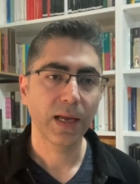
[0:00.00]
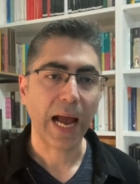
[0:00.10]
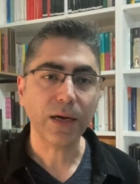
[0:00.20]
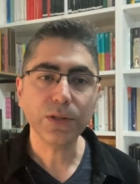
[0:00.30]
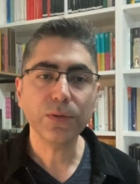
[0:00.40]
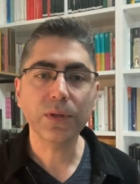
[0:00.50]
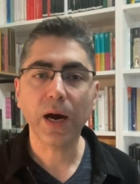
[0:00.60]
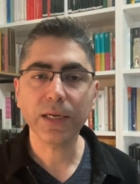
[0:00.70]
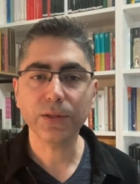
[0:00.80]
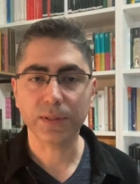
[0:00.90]
How do you
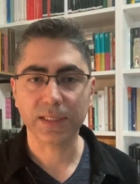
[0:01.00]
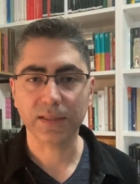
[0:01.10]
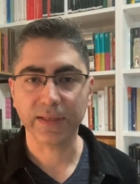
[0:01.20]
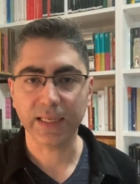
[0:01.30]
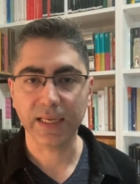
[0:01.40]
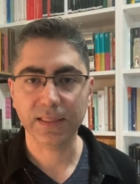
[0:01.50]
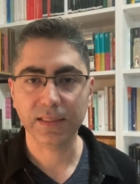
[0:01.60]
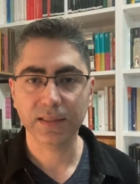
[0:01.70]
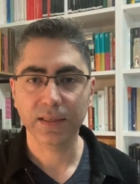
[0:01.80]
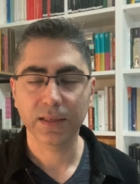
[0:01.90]
guard yourself against